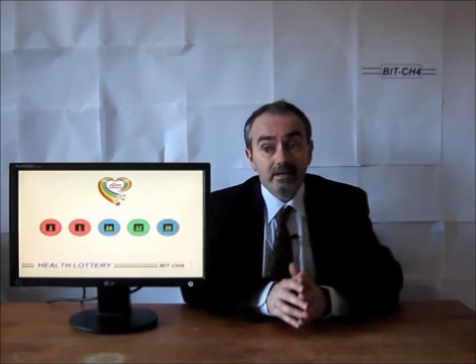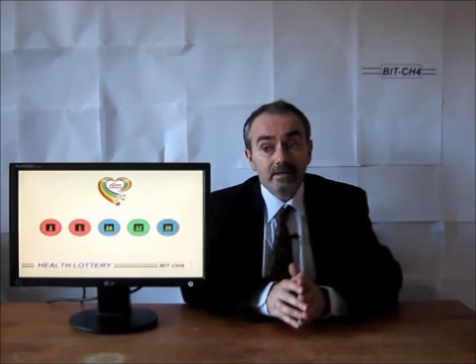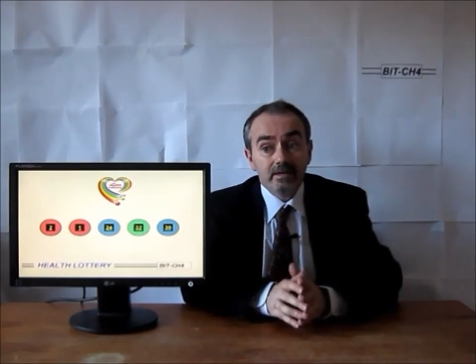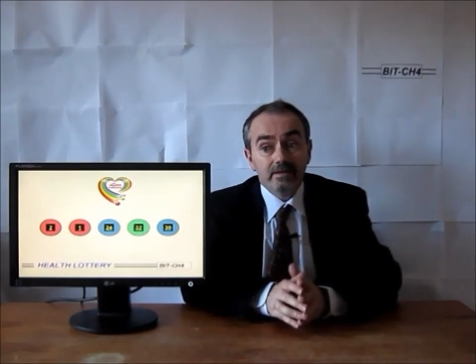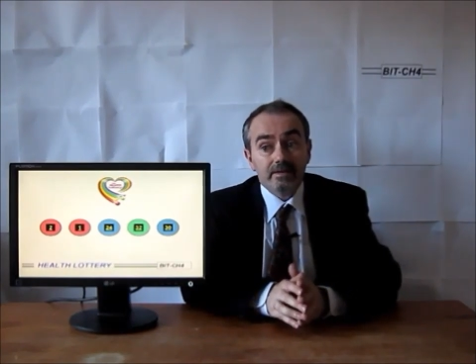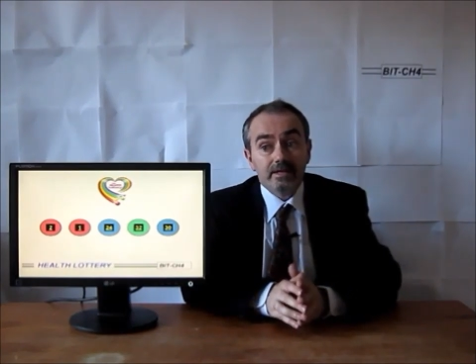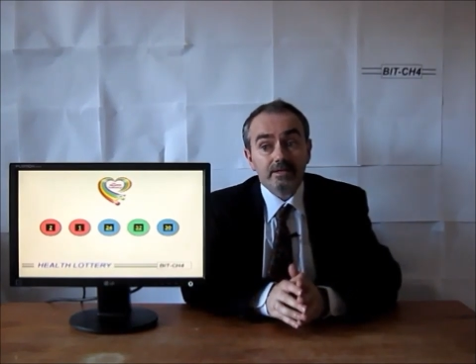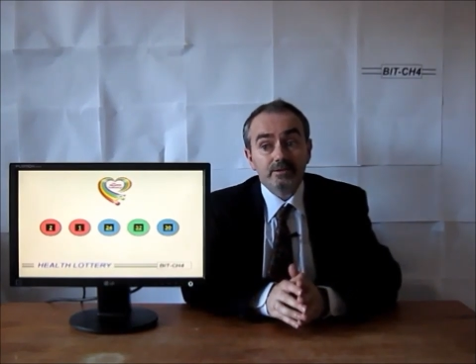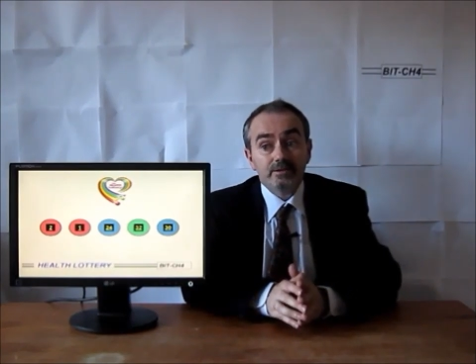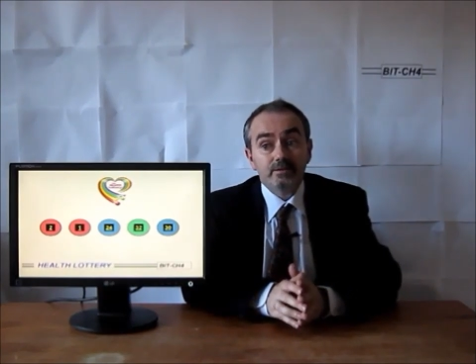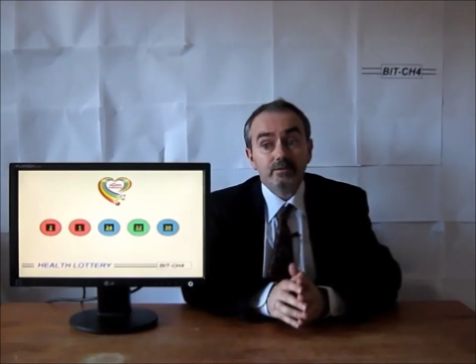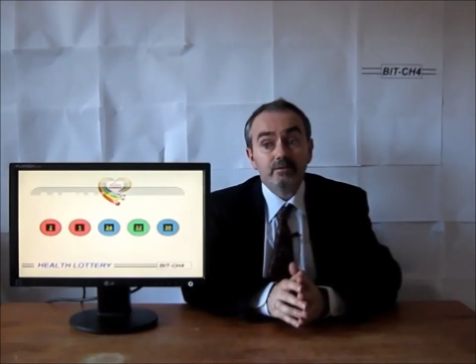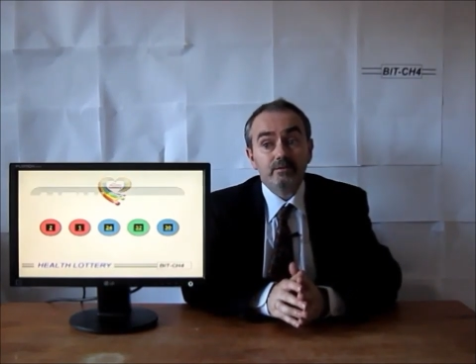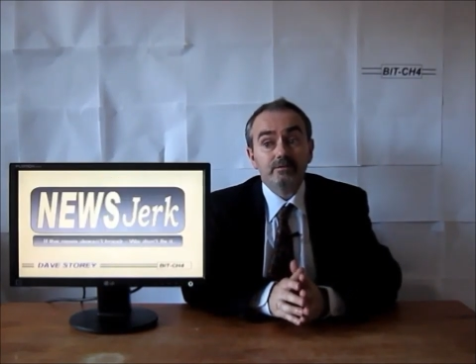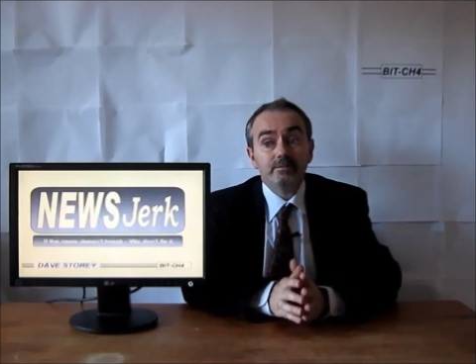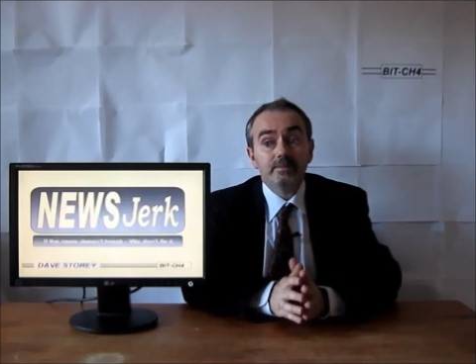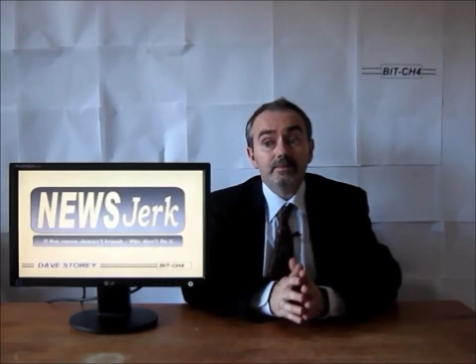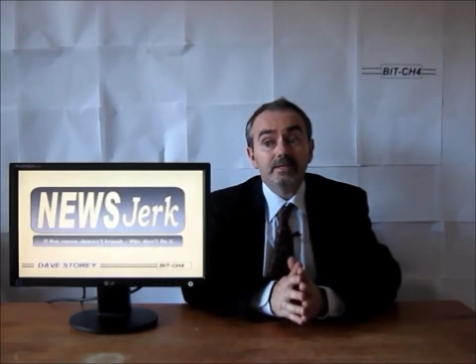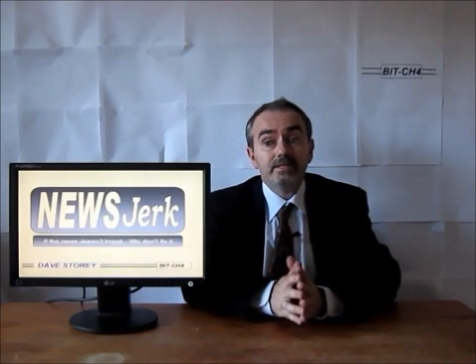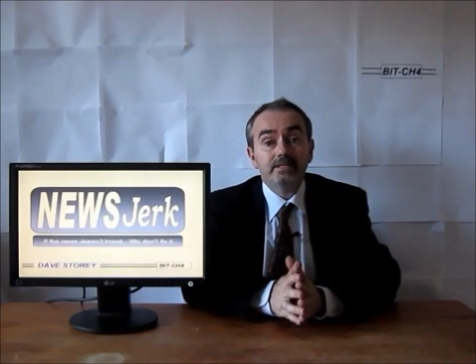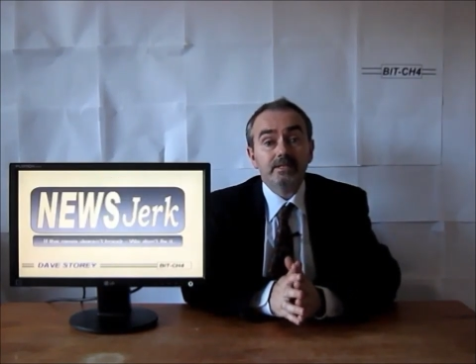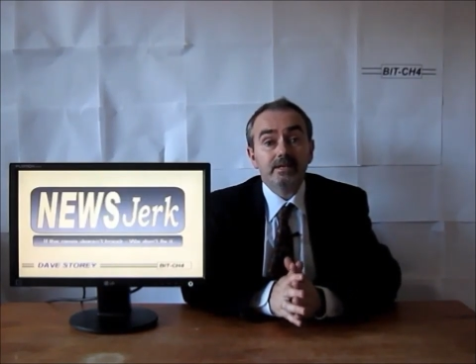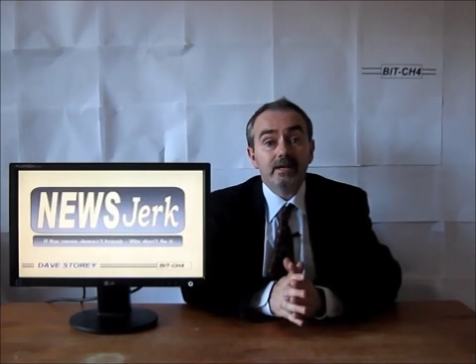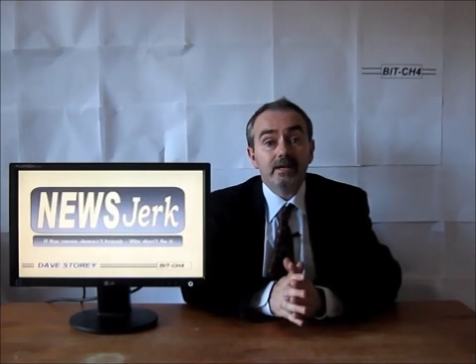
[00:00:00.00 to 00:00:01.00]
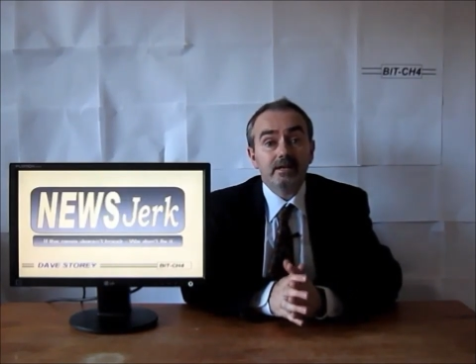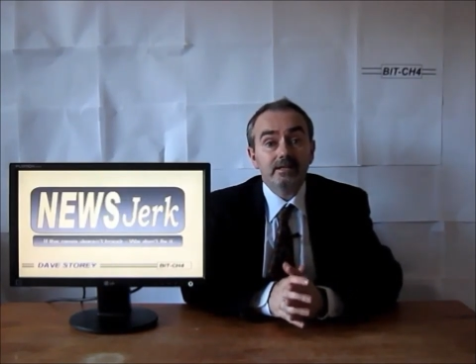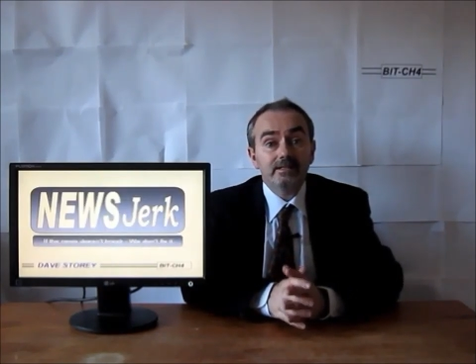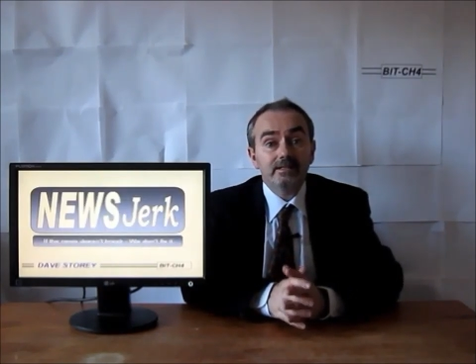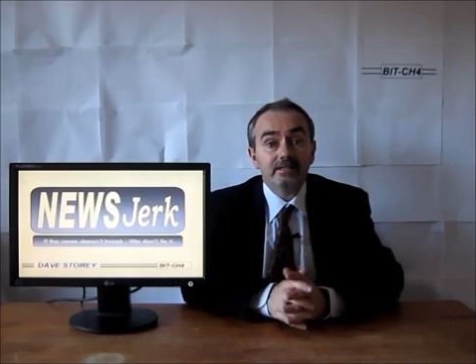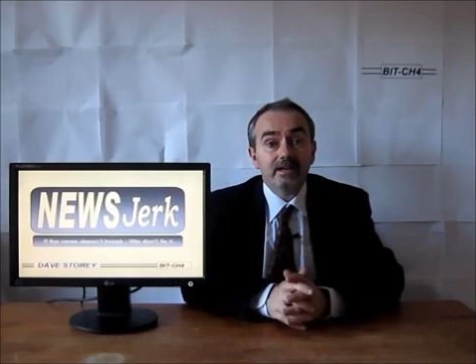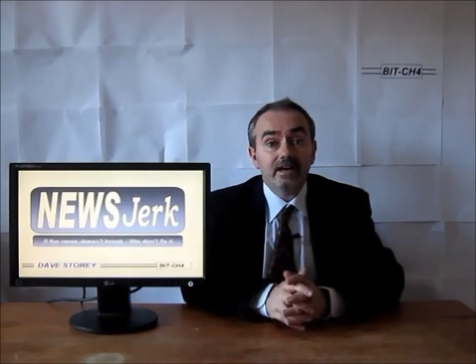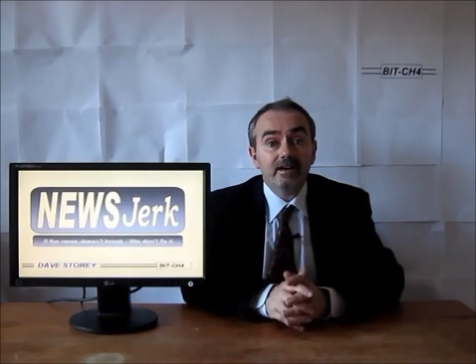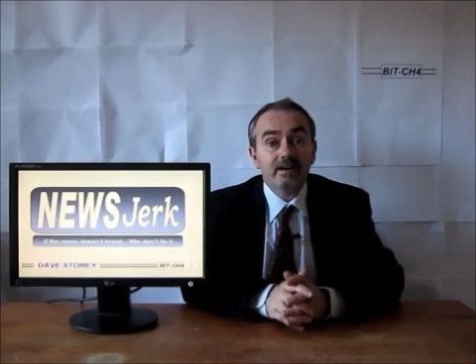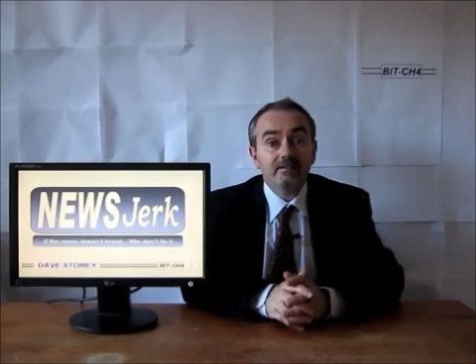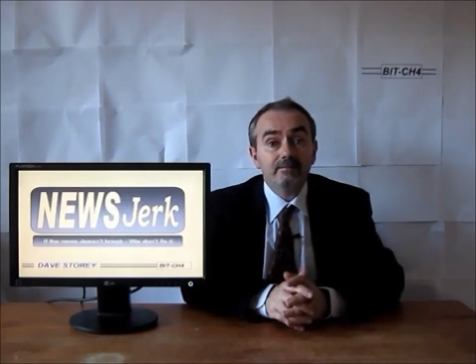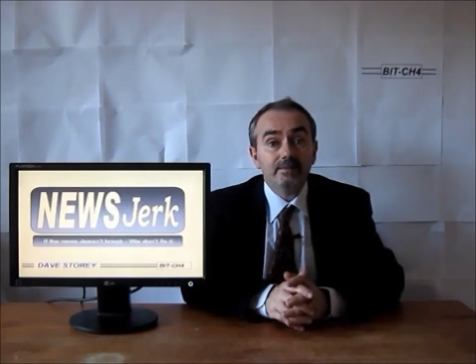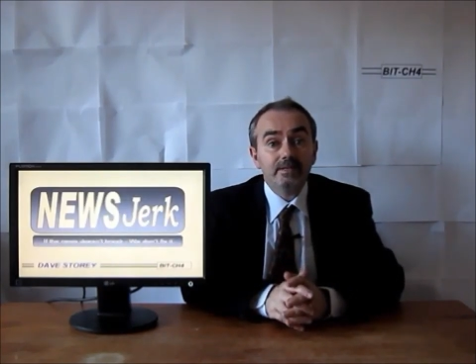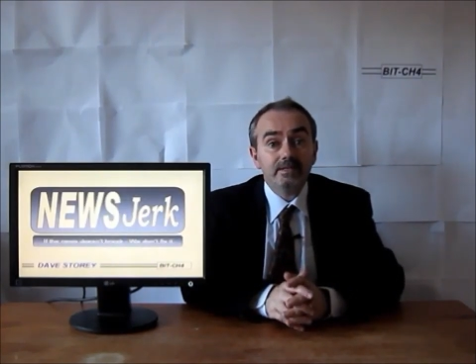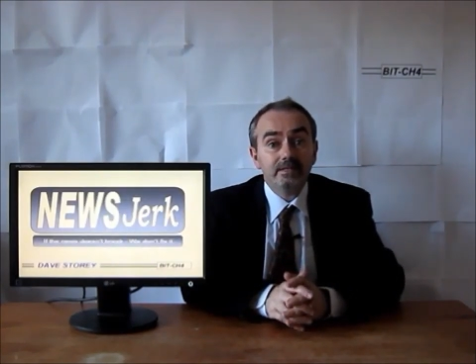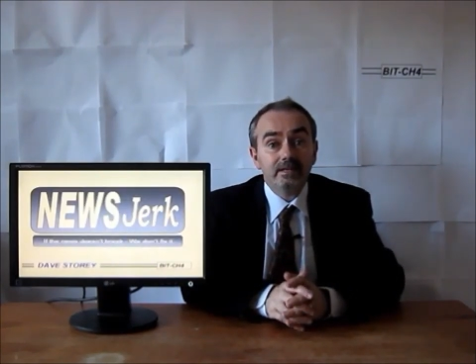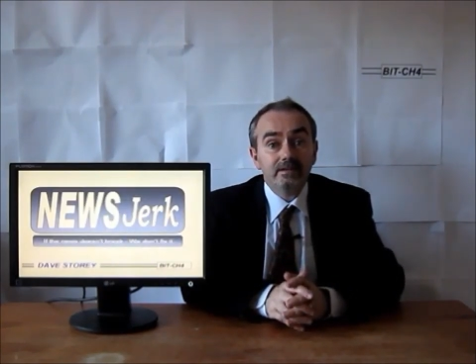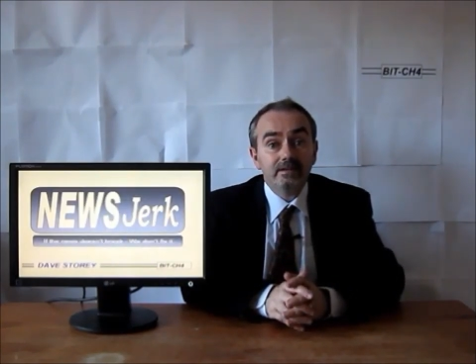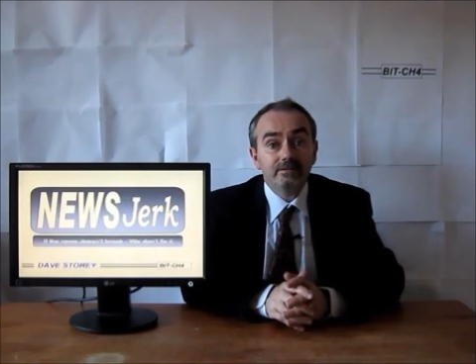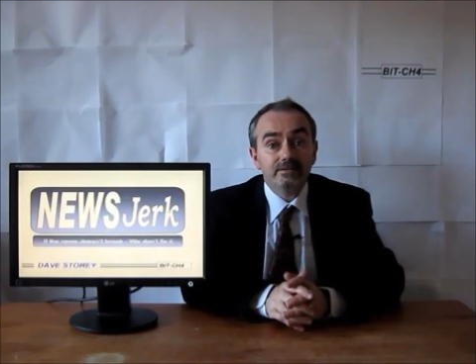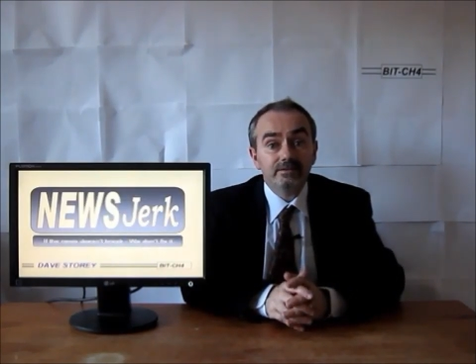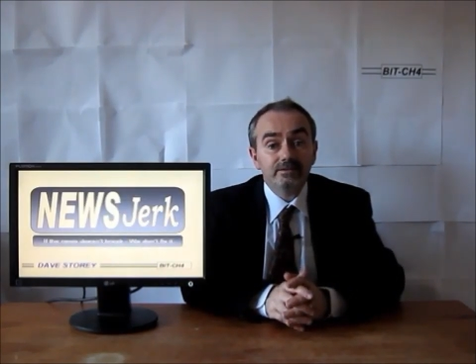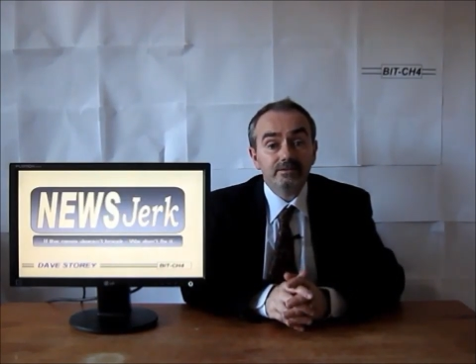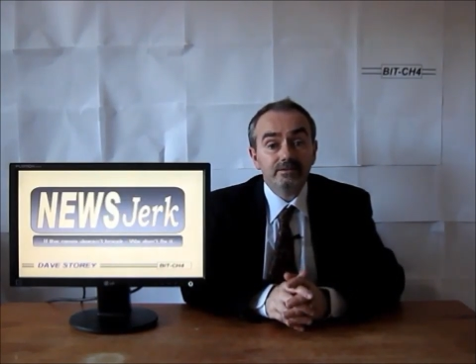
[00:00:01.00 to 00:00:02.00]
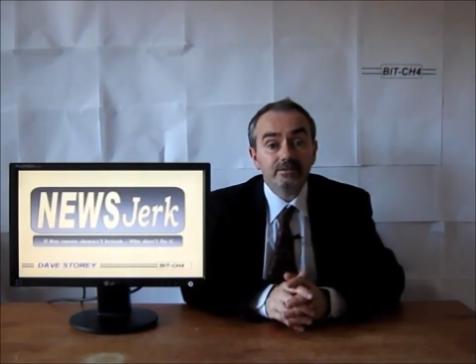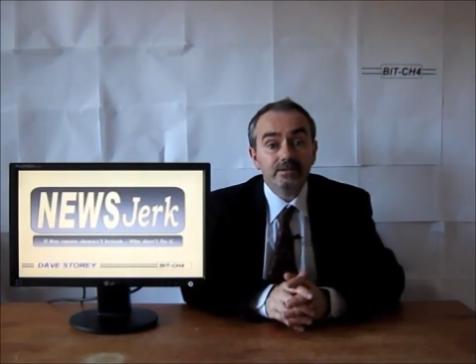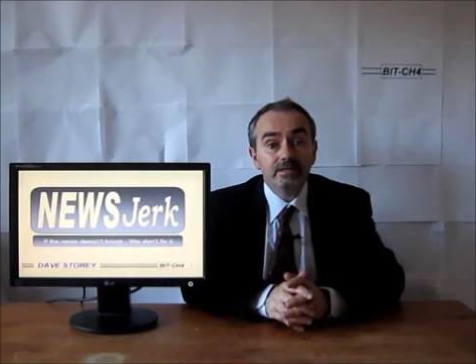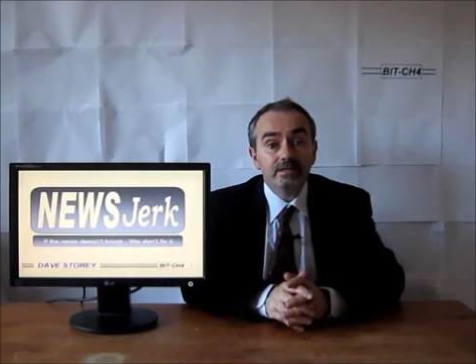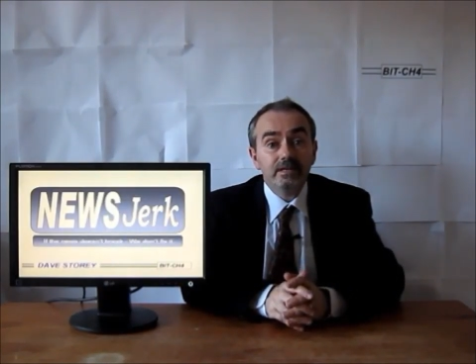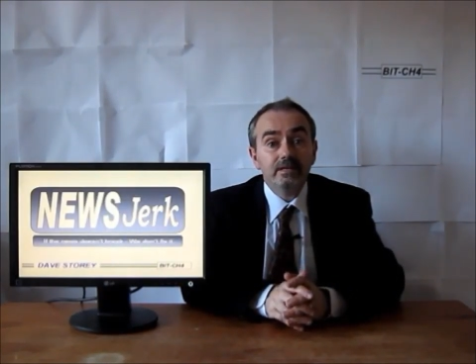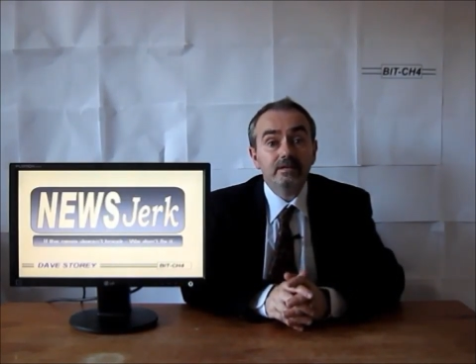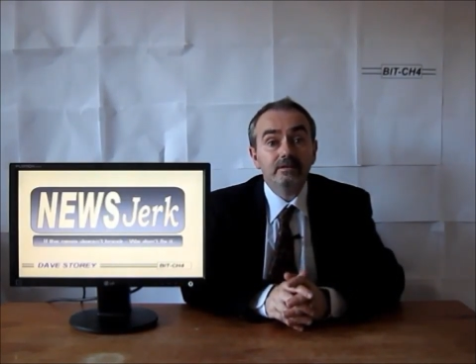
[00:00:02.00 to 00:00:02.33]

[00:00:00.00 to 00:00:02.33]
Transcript: That's all from me tonight. I've been Dave Story.